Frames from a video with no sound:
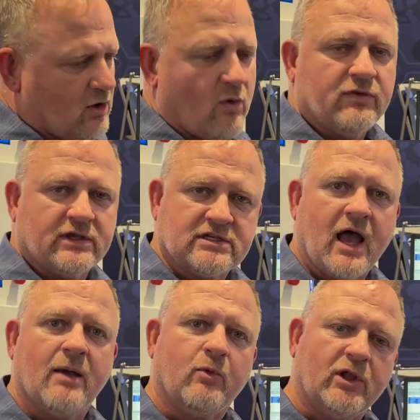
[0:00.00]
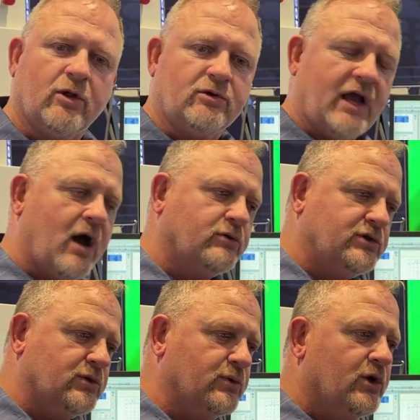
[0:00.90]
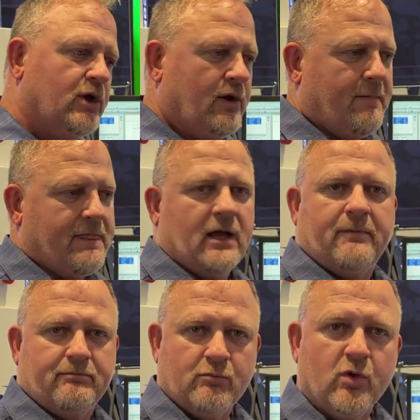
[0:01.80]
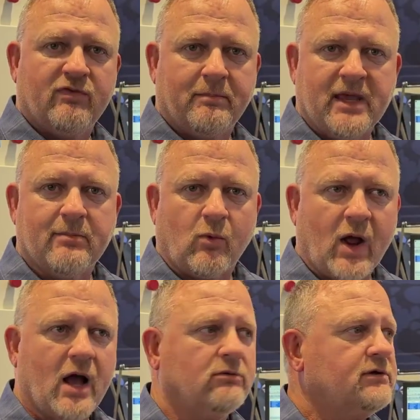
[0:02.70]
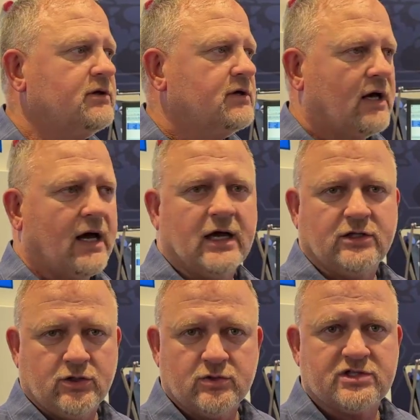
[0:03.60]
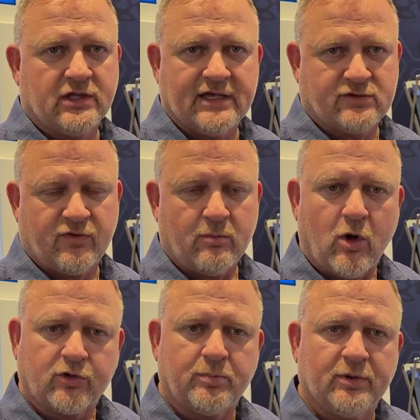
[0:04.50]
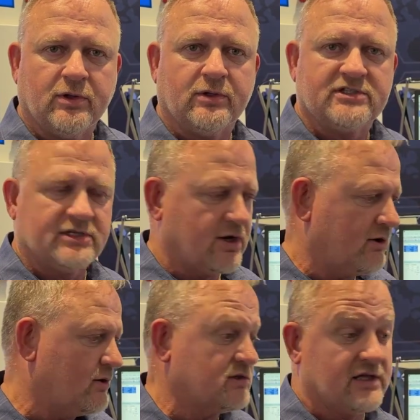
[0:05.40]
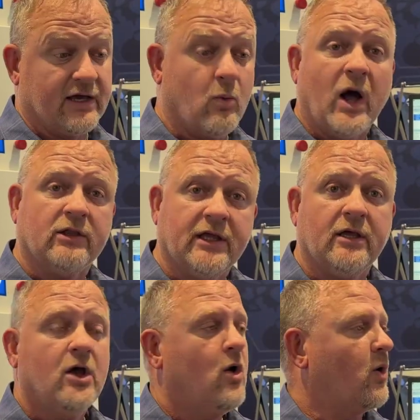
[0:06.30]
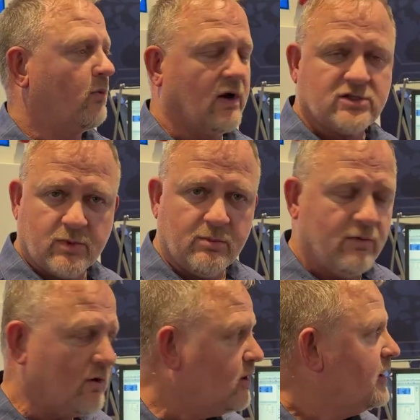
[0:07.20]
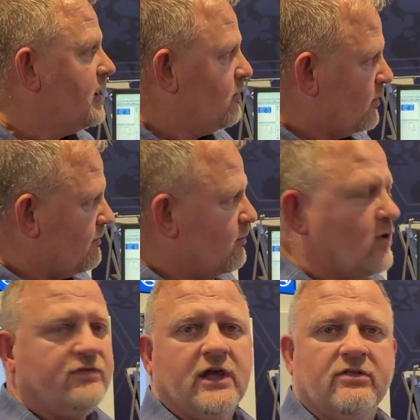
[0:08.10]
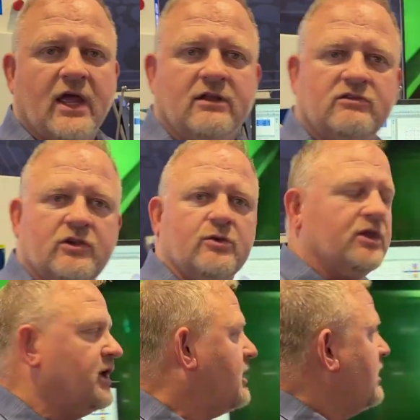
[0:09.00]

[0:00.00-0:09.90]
over the time we learned how to move a beam around, use the laser for multiple scenarios like welding or rust removal. We moved in then to the